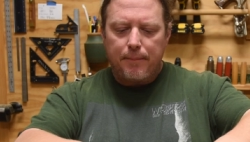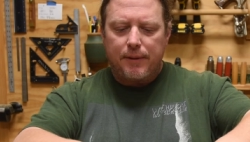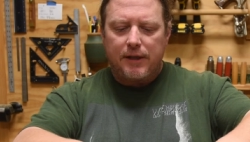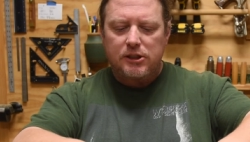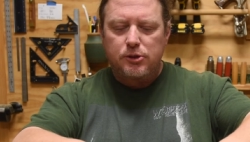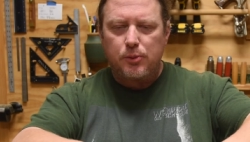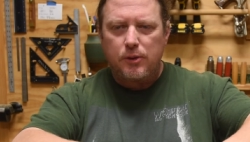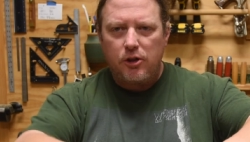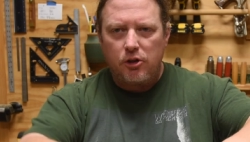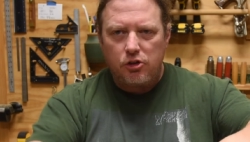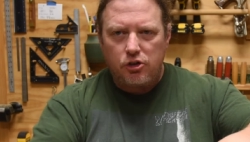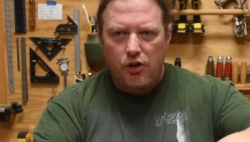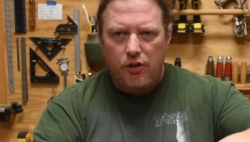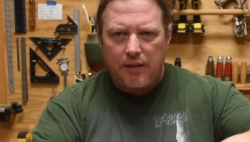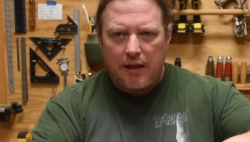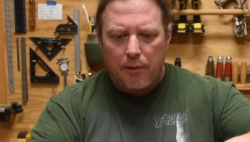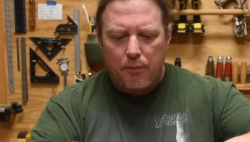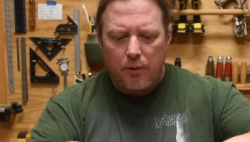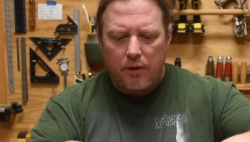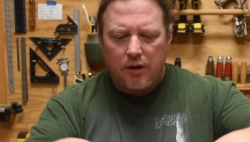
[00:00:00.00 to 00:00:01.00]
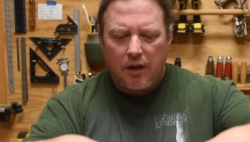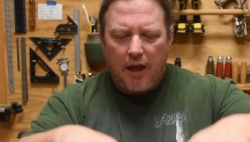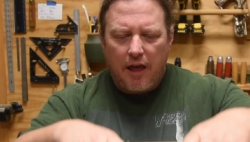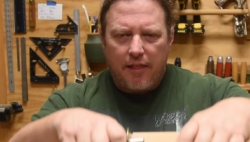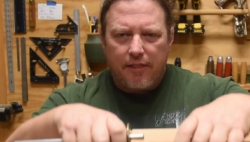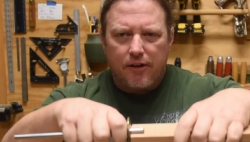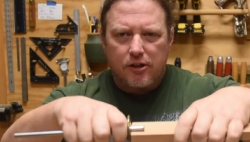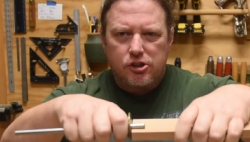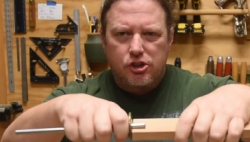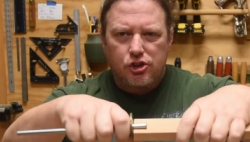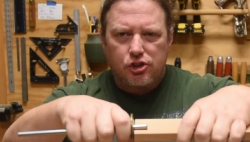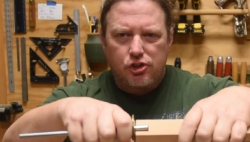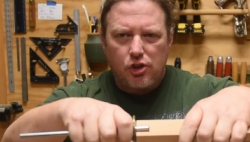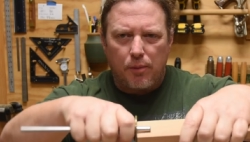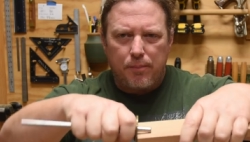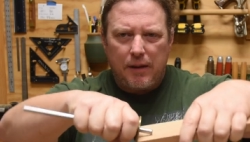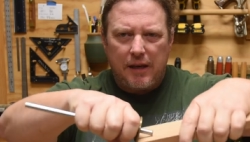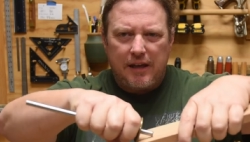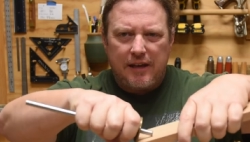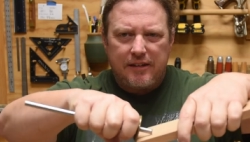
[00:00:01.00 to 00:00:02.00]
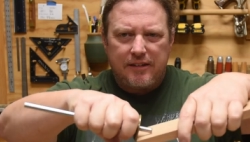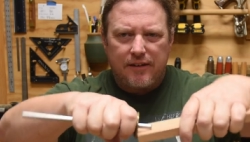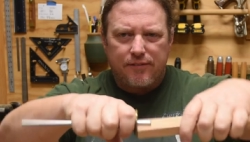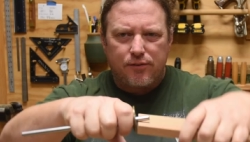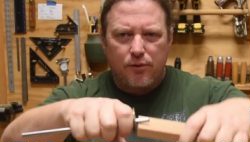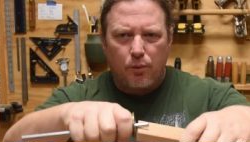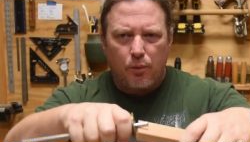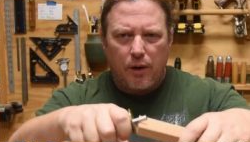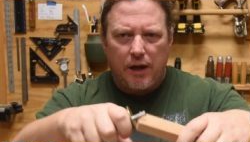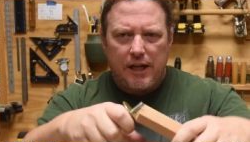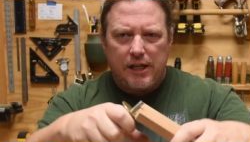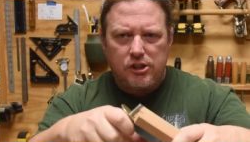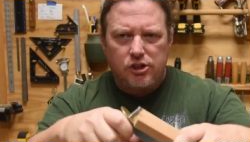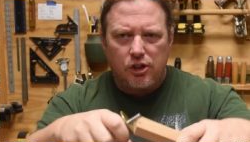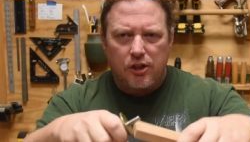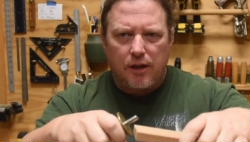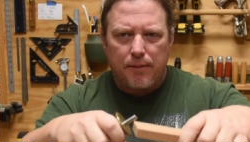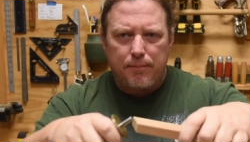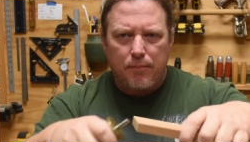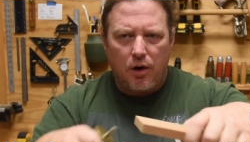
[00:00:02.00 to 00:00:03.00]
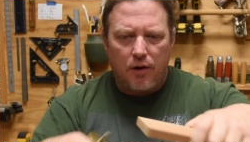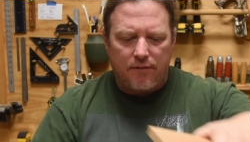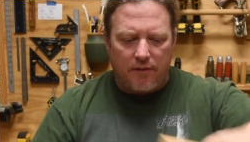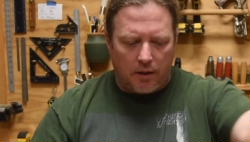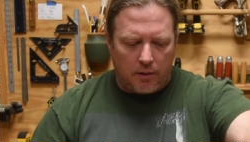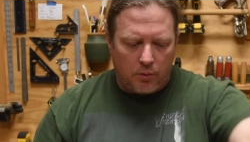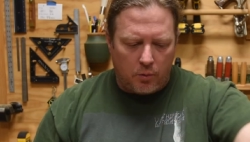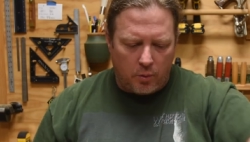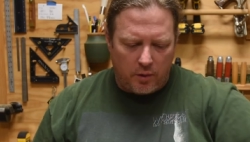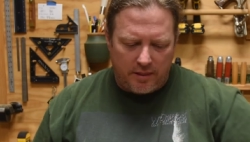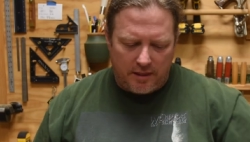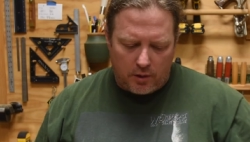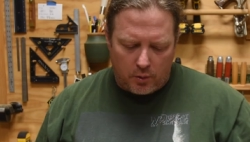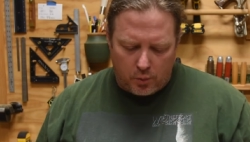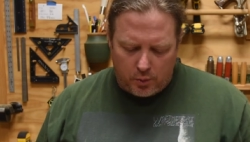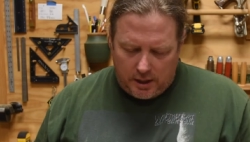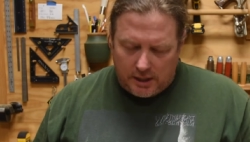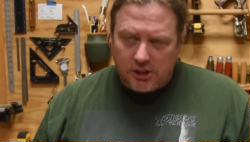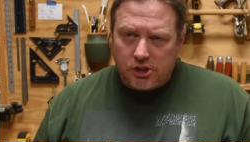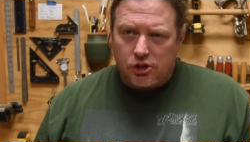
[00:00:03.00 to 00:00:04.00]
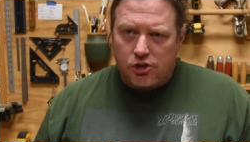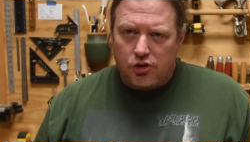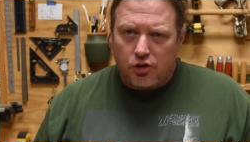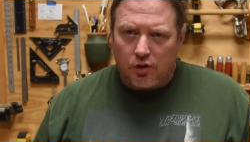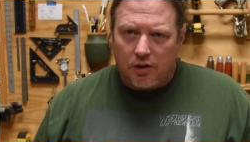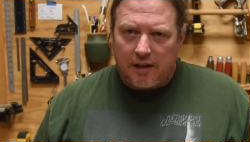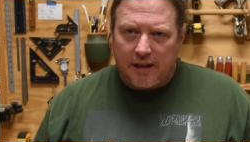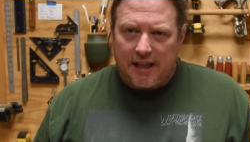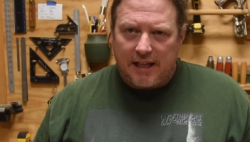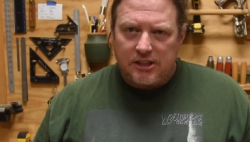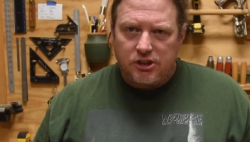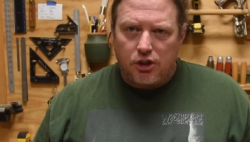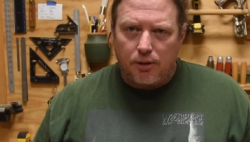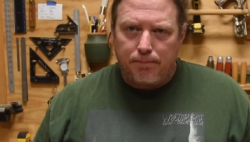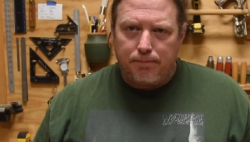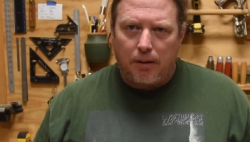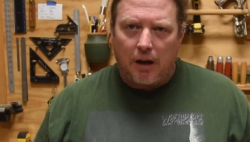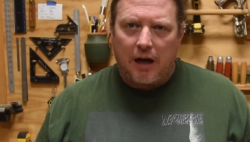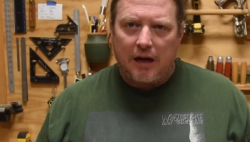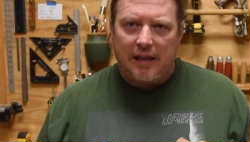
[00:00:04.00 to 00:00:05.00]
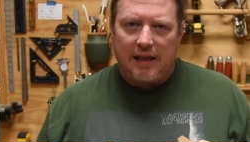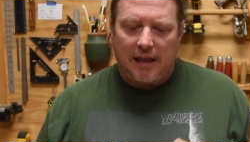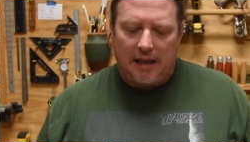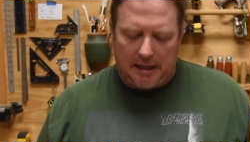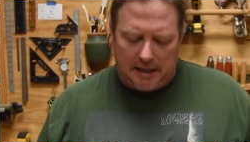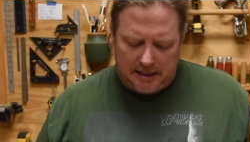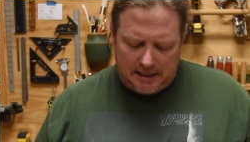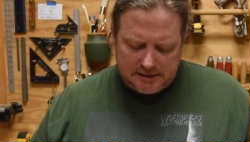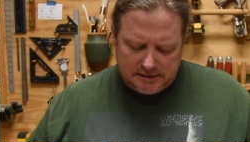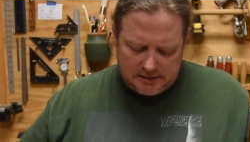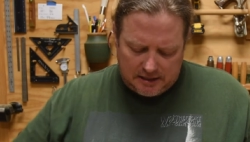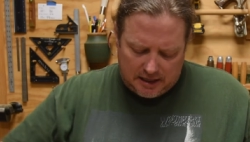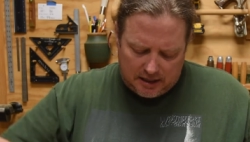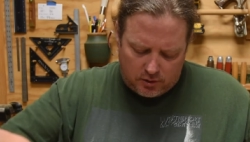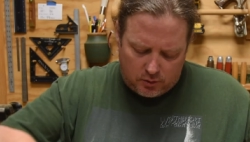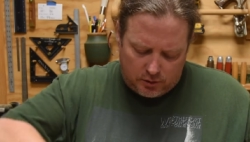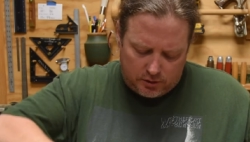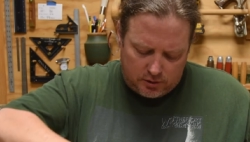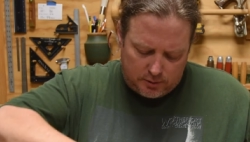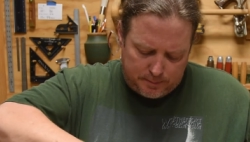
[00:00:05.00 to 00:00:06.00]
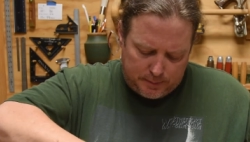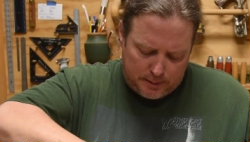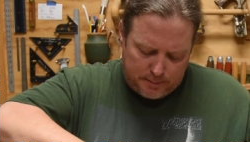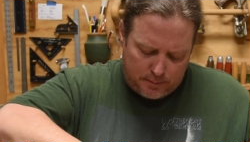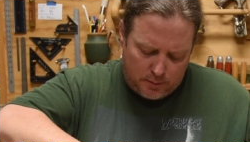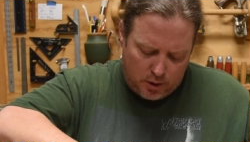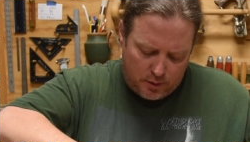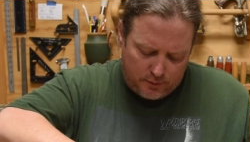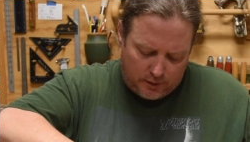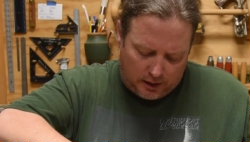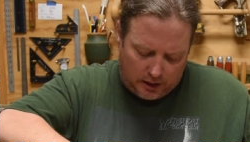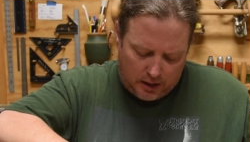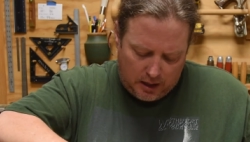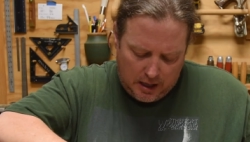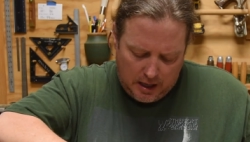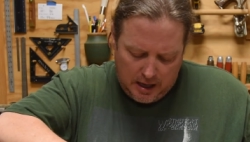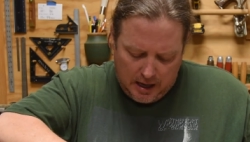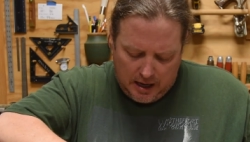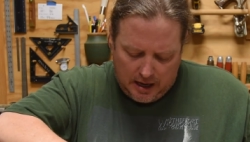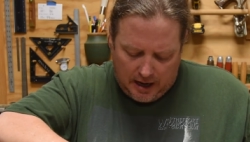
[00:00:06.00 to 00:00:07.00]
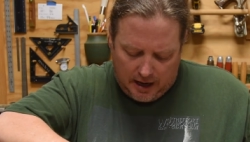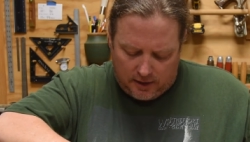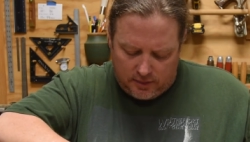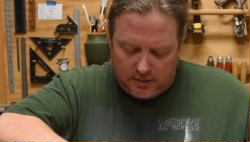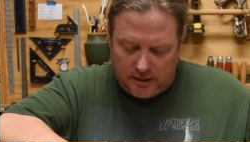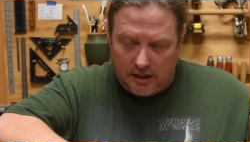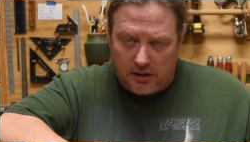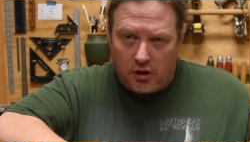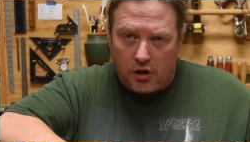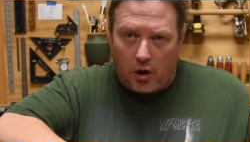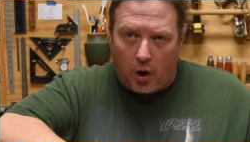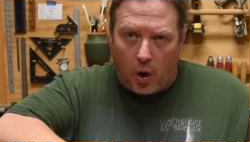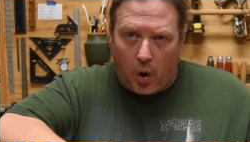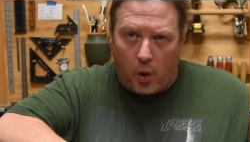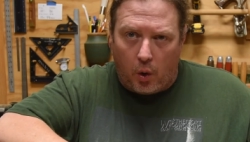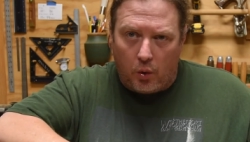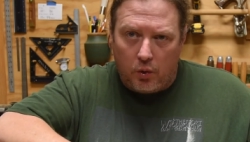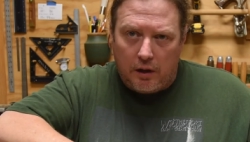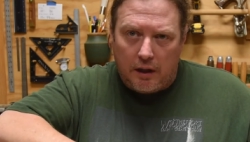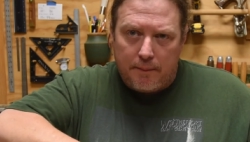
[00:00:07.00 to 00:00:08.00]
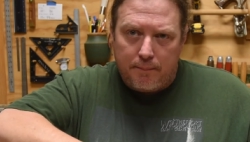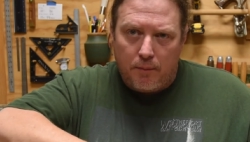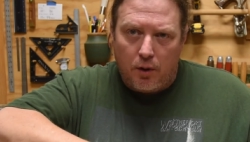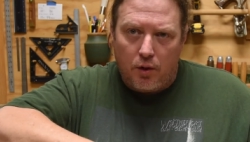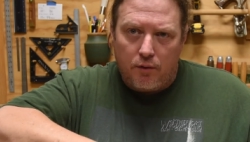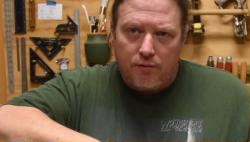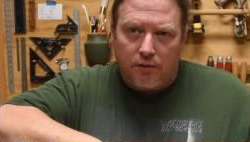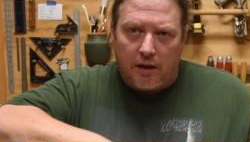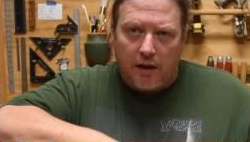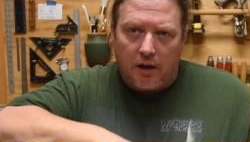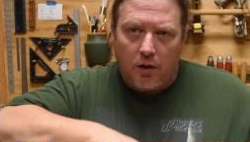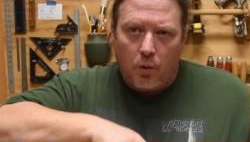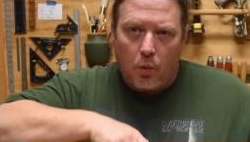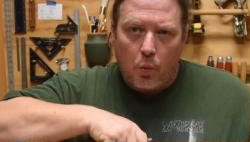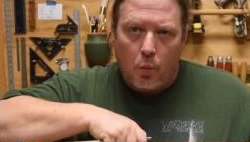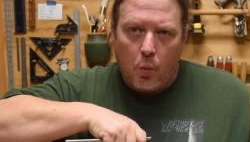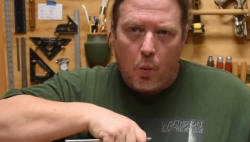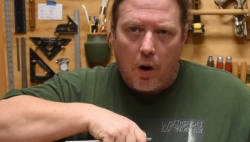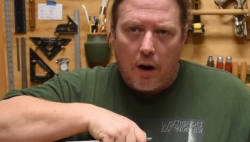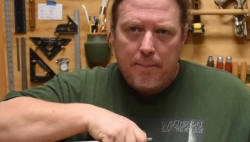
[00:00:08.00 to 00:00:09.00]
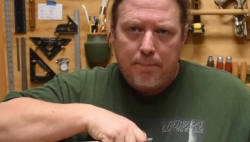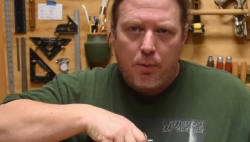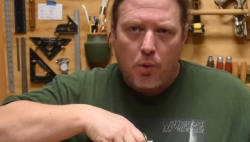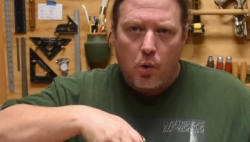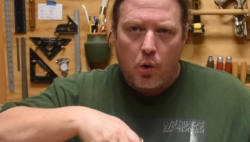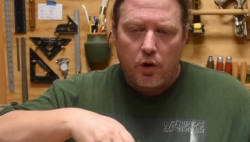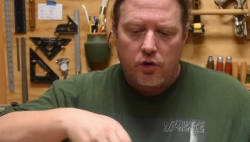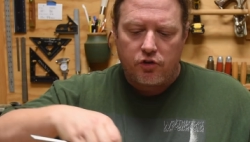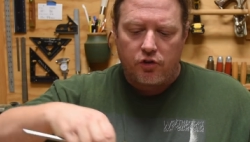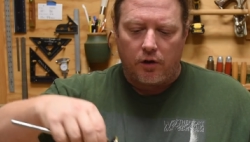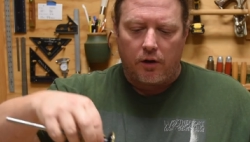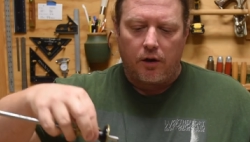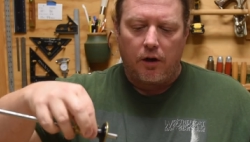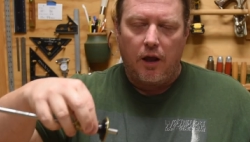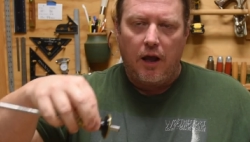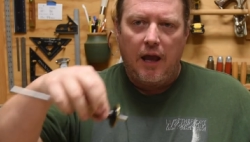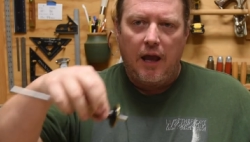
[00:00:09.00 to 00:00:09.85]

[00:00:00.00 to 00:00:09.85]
because when you do that one, there's so many different ways you can move it. With it registered against your body, it is not going to be moving. And then you're only moving one portion.